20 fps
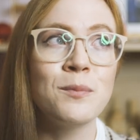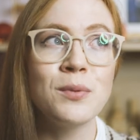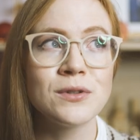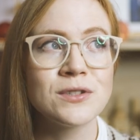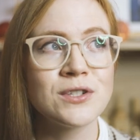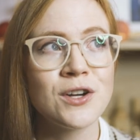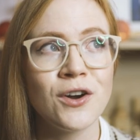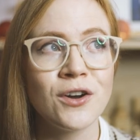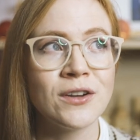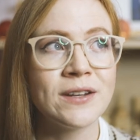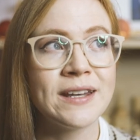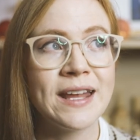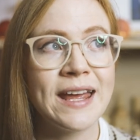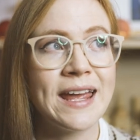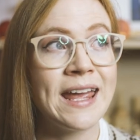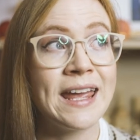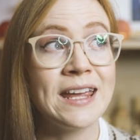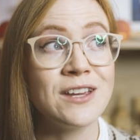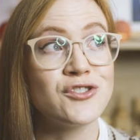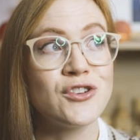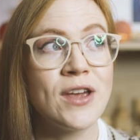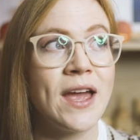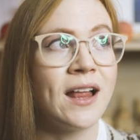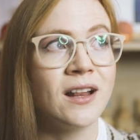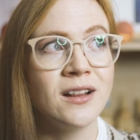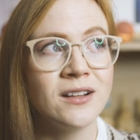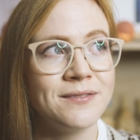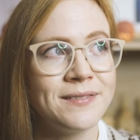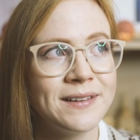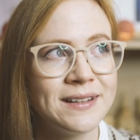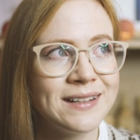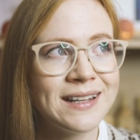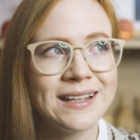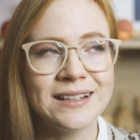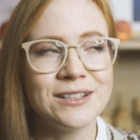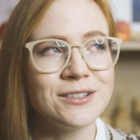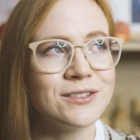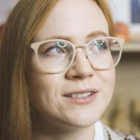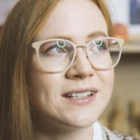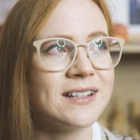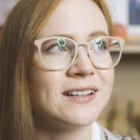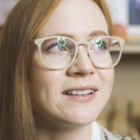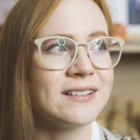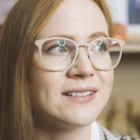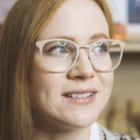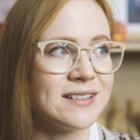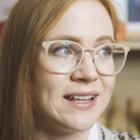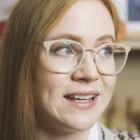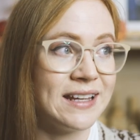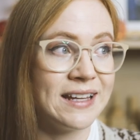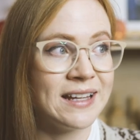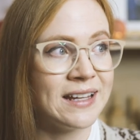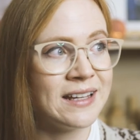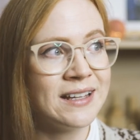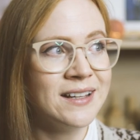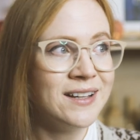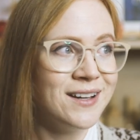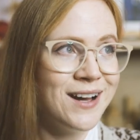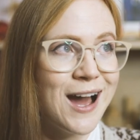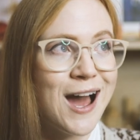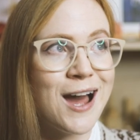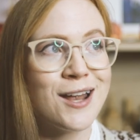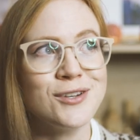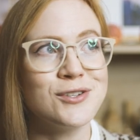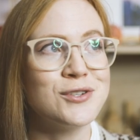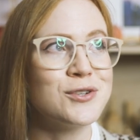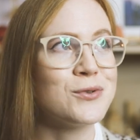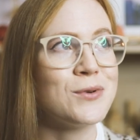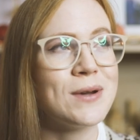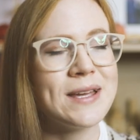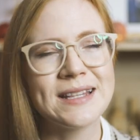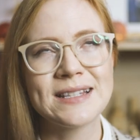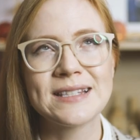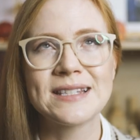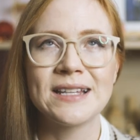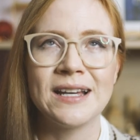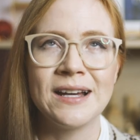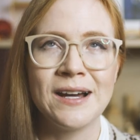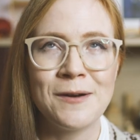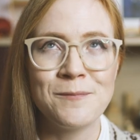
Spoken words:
put on a shelf and then you didn't like undo it.